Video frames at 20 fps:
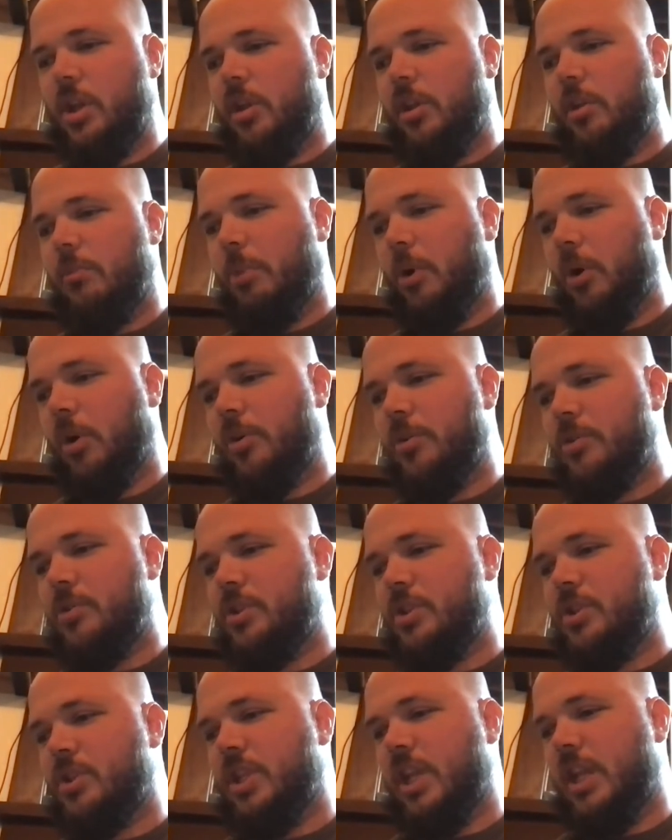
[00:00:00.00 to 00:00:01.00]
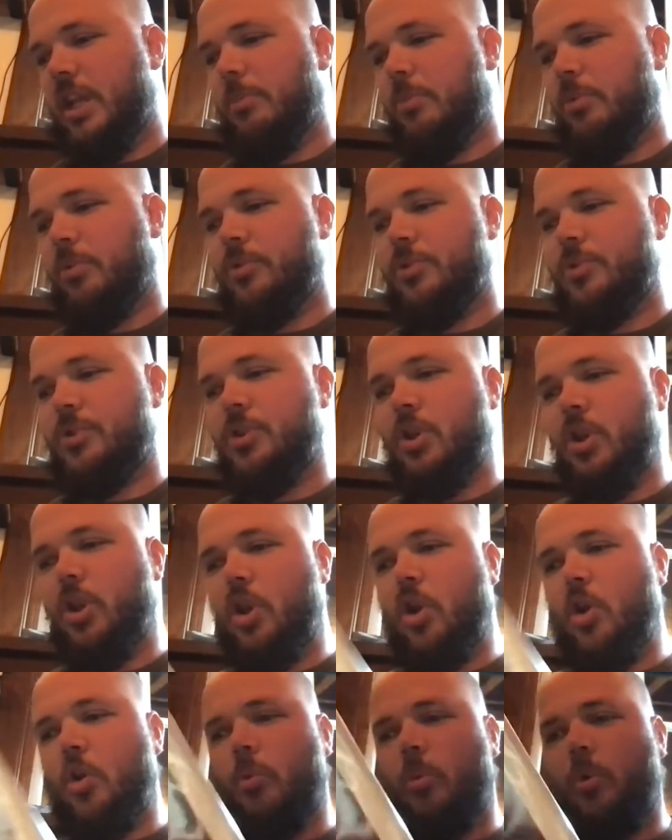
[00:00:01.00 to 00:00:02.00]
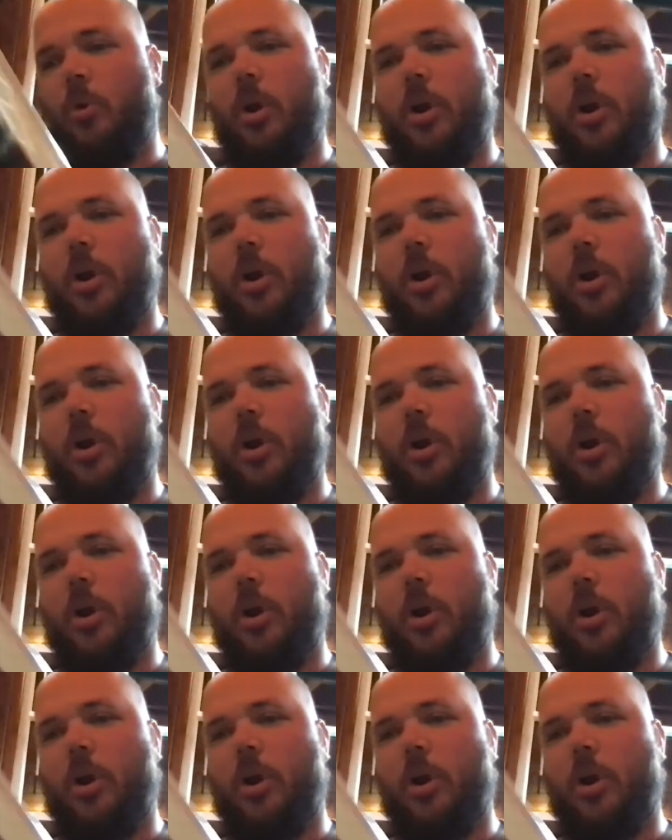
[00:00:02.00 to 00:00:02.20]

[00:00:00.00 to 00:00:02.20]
The barns and stables were